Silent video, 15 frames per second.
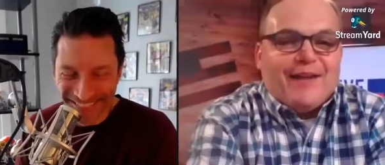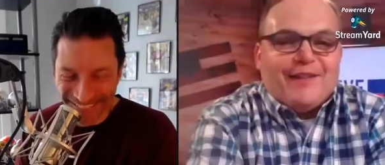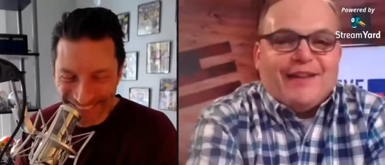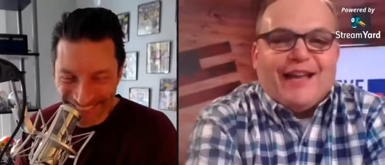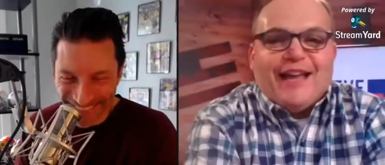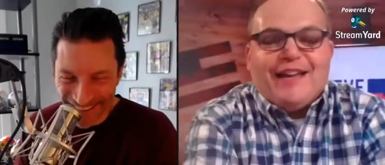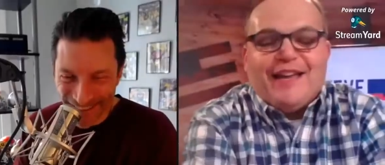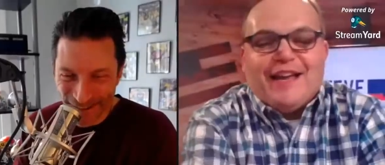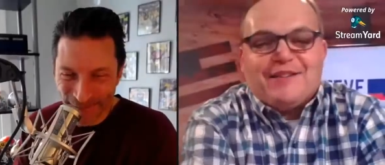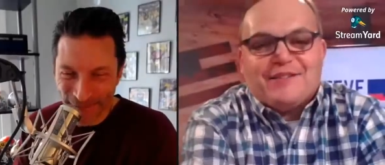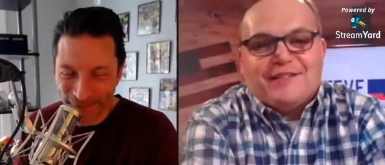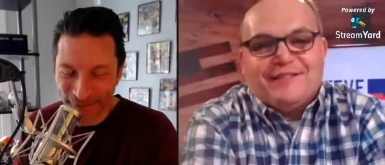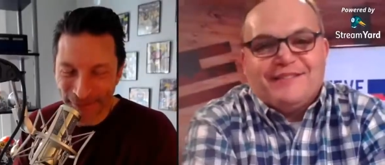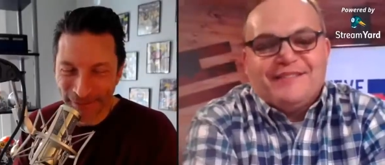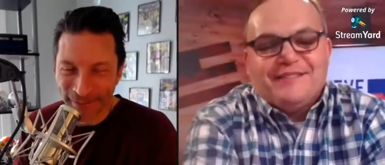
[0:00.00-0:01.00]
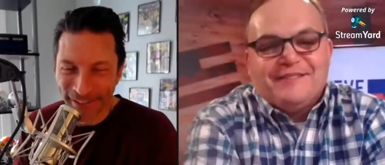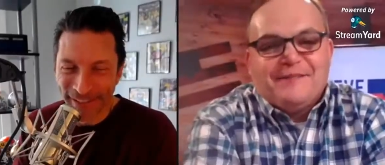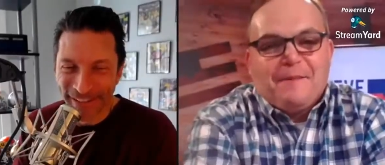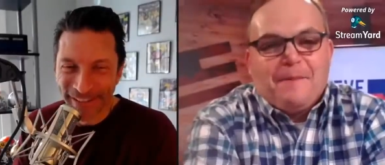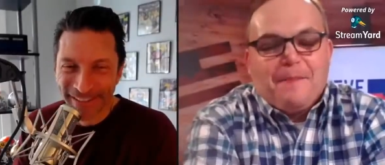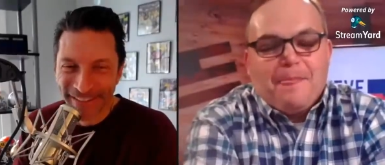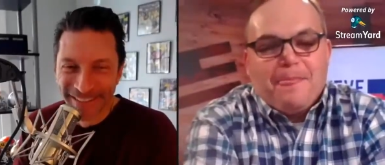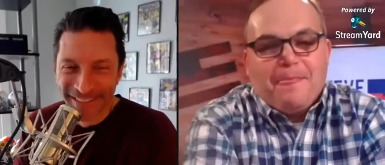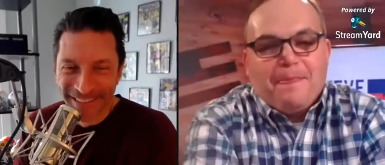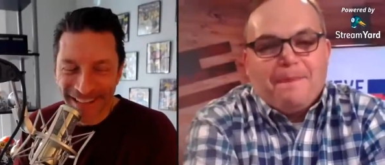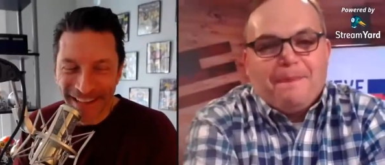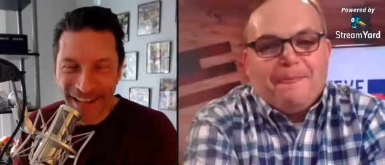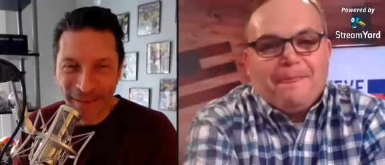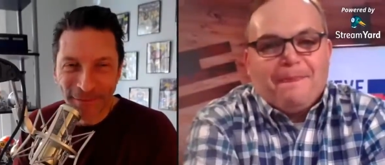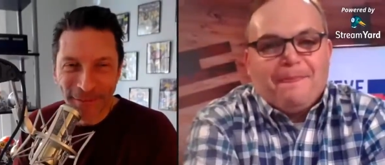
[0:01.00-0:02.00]
Speaker 1: back in
Speaker 2: the day. Absolutely,
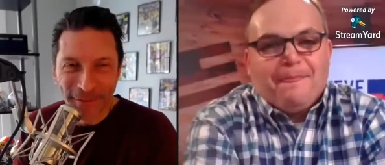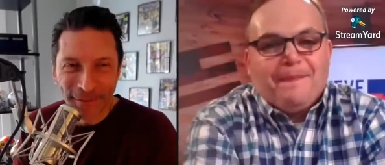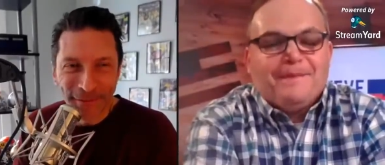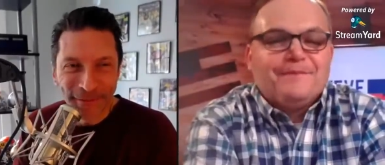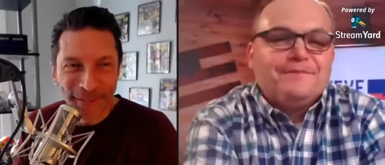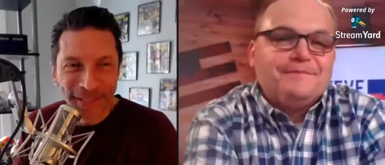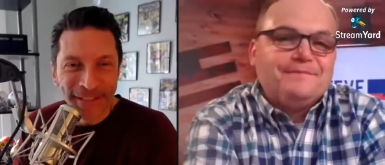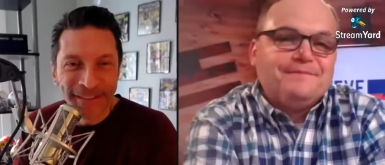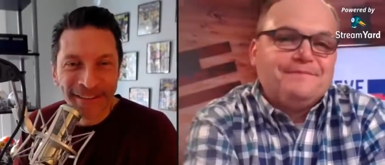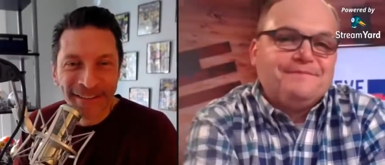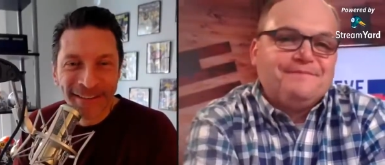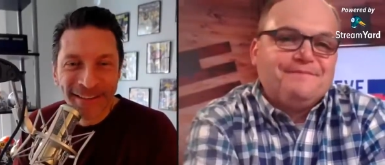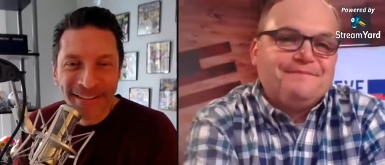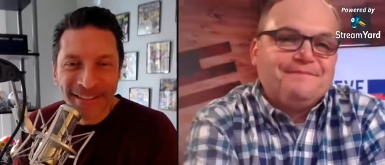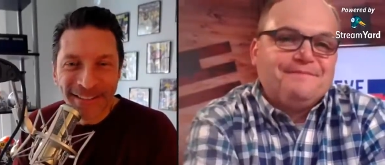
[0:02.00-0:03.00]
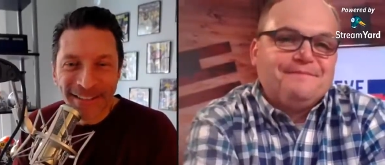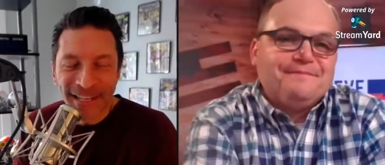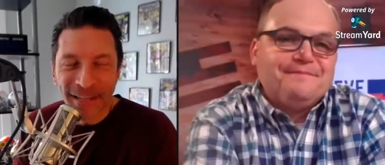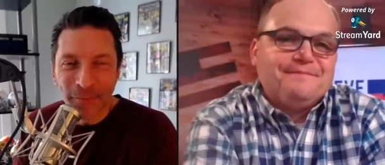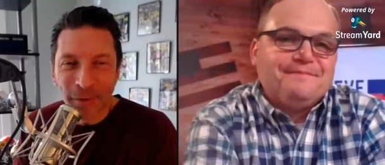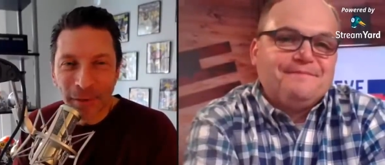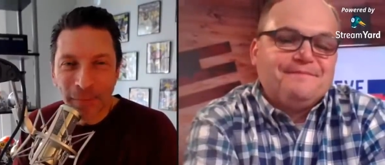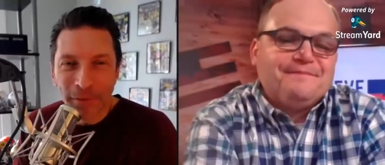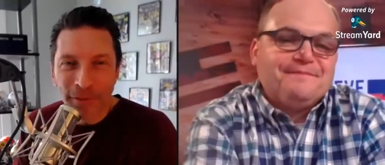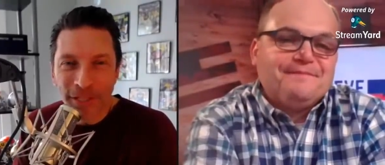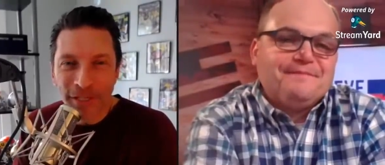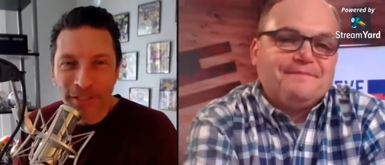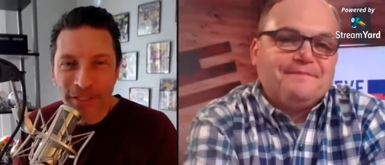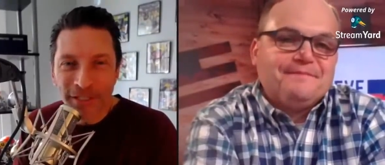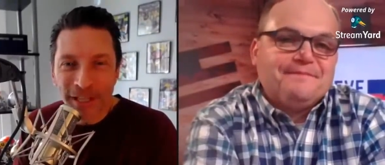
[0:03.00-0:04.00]
absolutely. Steve, we
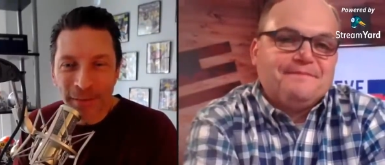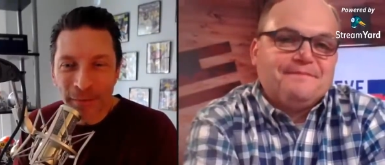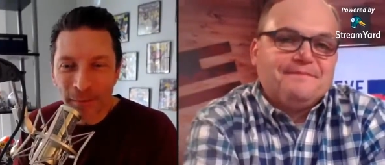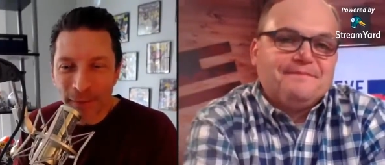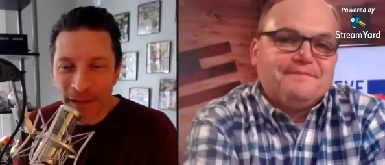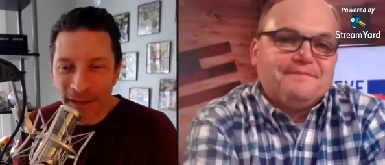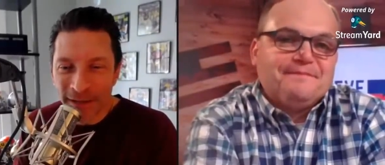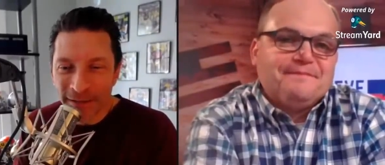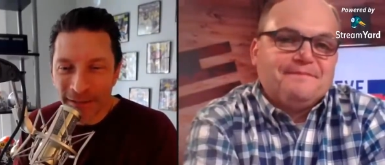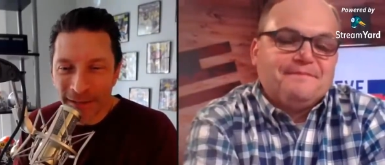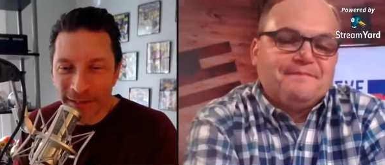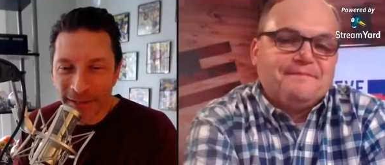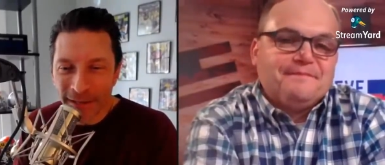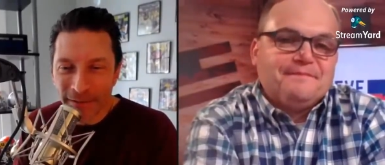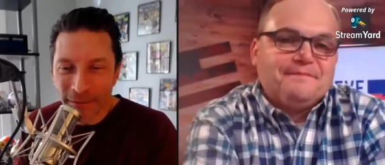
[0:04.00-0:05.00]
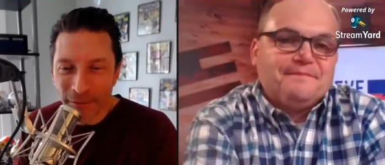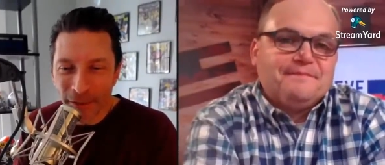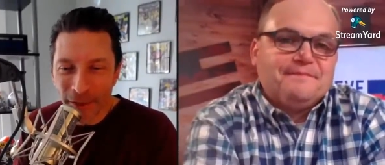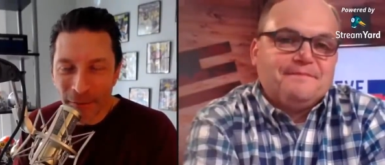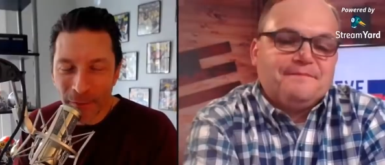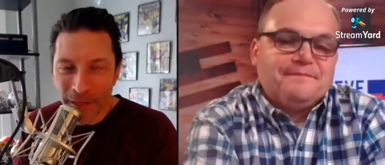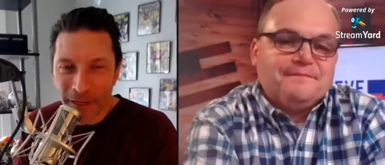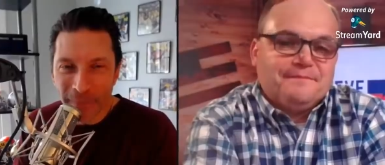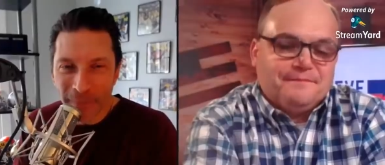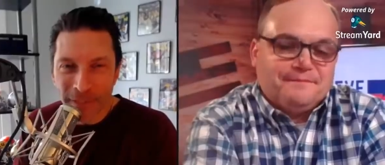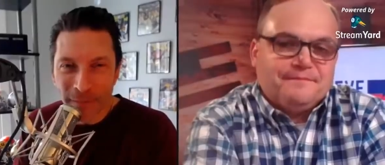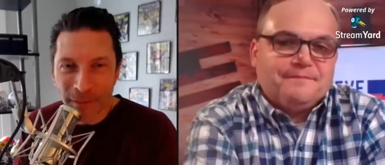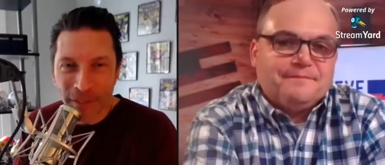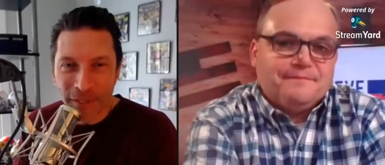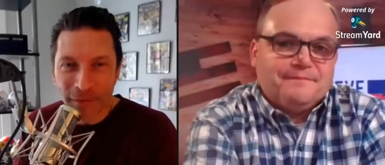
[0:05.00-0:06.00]
appreciate you stopping by and laying down the law when it comes to
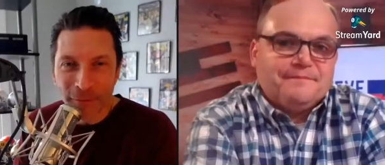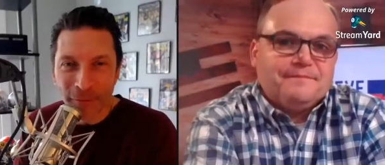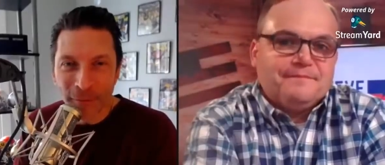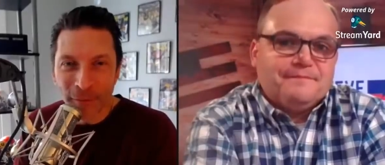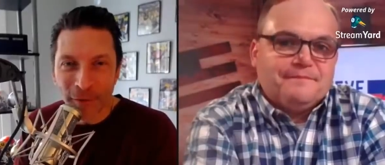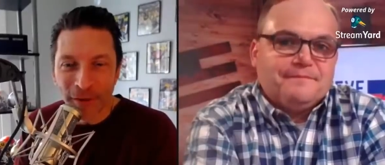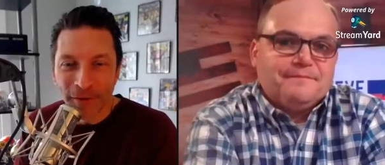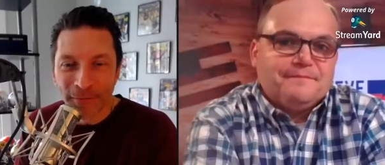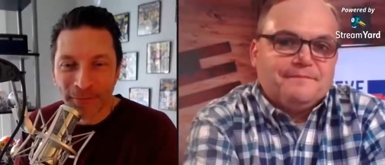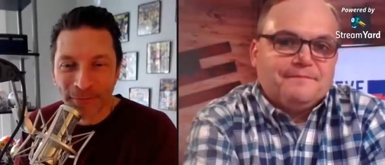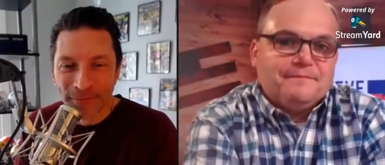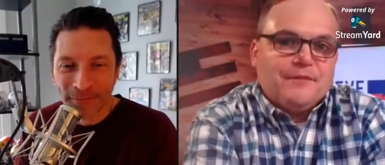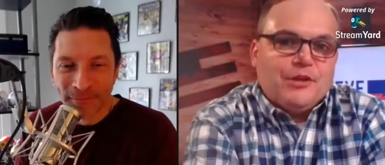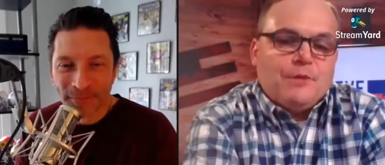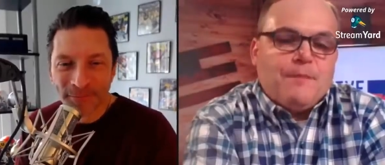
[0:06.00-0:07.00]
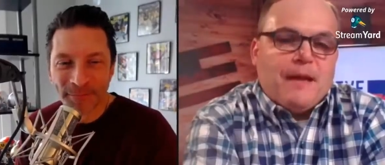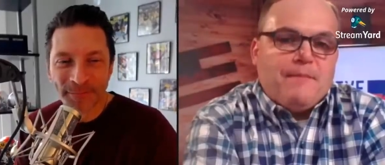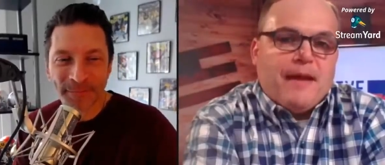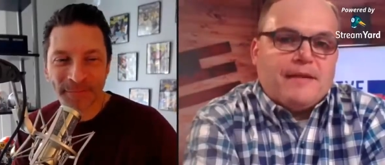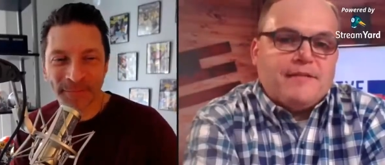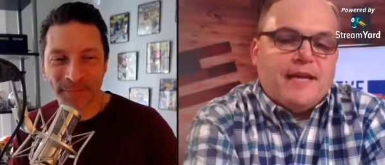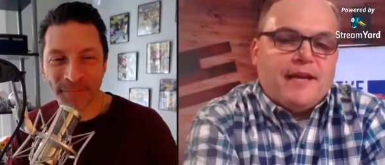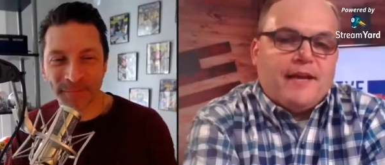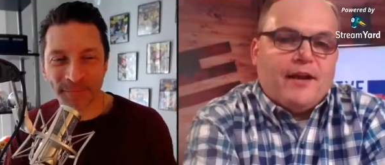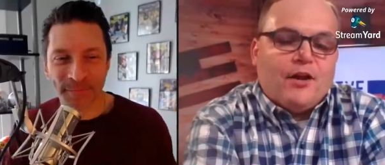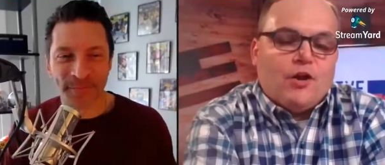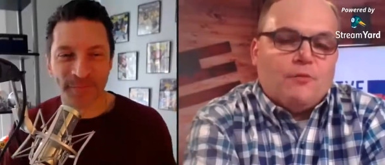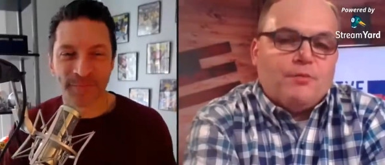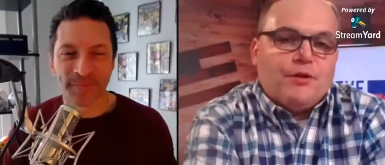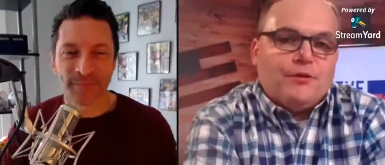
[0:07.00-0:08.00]
Michigan football.
Speaker 1: You bet, man. Take
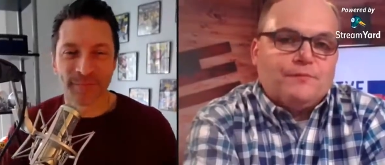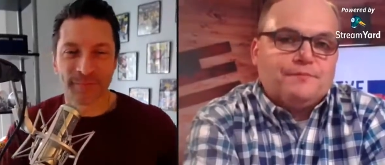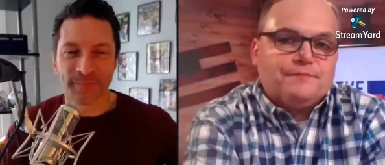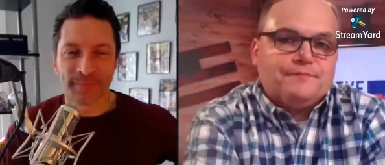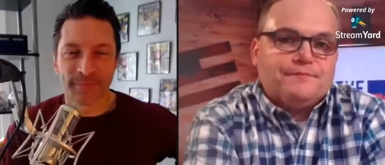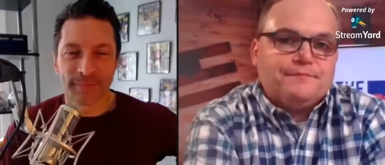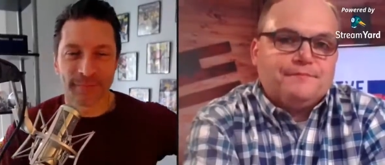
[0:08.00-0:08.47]
care. Go Blue.